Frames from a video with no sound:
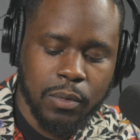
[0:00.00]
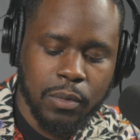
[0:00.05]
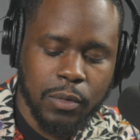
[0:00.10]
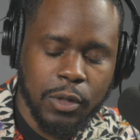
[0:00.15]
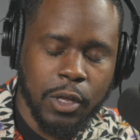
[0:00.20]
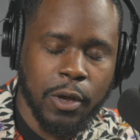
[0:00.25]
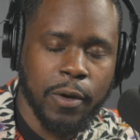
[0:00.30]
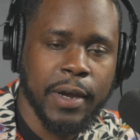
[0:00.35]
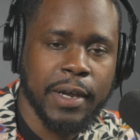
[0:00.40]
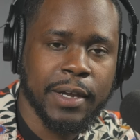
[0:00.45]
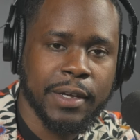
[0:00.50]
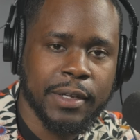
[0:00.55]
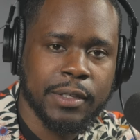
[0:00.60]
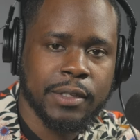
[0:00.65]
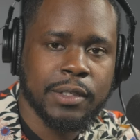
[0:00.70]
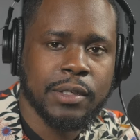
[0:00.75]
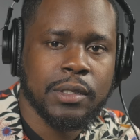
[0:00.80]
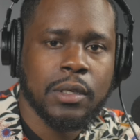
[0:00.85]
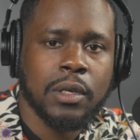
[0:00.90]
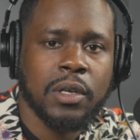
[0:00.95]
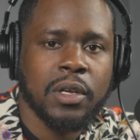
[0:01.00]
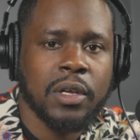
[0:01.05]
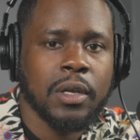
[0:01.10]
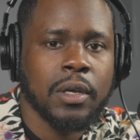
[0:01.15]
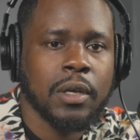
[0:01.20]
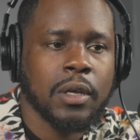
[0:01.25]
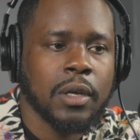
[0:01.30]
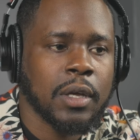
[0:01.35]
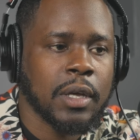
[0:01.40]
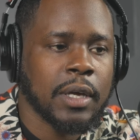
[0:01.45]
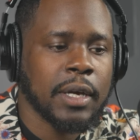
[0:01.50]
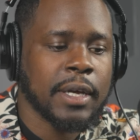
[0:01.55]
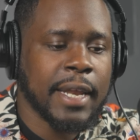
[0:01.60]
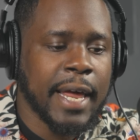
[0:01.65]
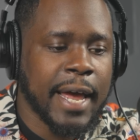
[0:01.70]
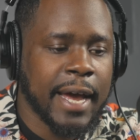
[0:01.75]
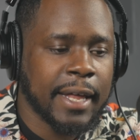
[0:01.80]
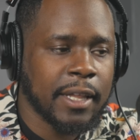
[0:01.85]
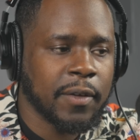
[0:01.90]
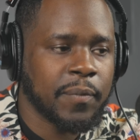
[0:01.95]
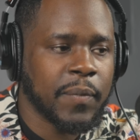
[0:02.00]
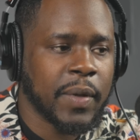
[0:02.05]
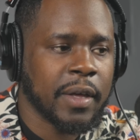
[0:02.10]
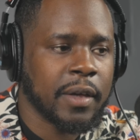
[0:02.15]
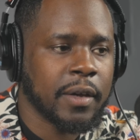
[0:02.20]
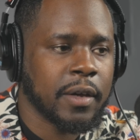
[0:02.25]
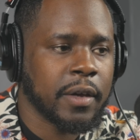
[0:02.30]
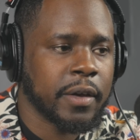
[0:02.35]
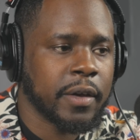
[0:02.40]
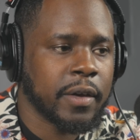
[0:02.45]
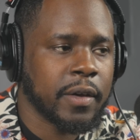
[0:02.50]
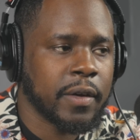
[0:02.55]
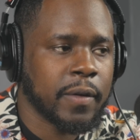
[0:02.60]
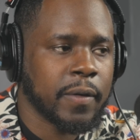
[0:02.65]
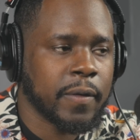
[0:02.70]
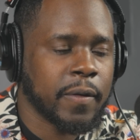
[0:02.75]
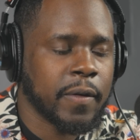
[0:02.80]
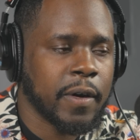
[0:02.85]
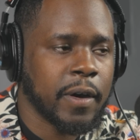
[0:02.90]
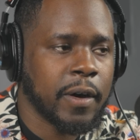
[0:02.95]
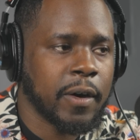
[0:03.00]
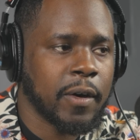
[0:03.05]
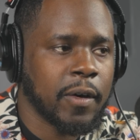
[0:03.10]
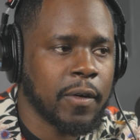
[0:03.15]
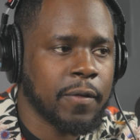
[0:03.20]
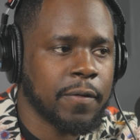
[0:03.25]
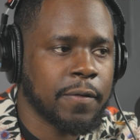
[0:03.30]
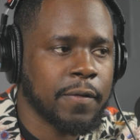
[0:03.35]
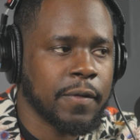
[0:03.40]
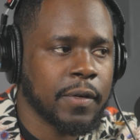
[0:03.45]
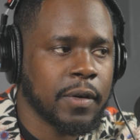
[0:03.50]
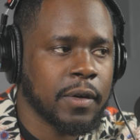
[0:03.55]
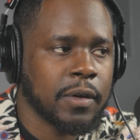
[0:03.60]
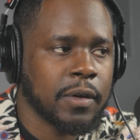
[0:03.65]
There is an element of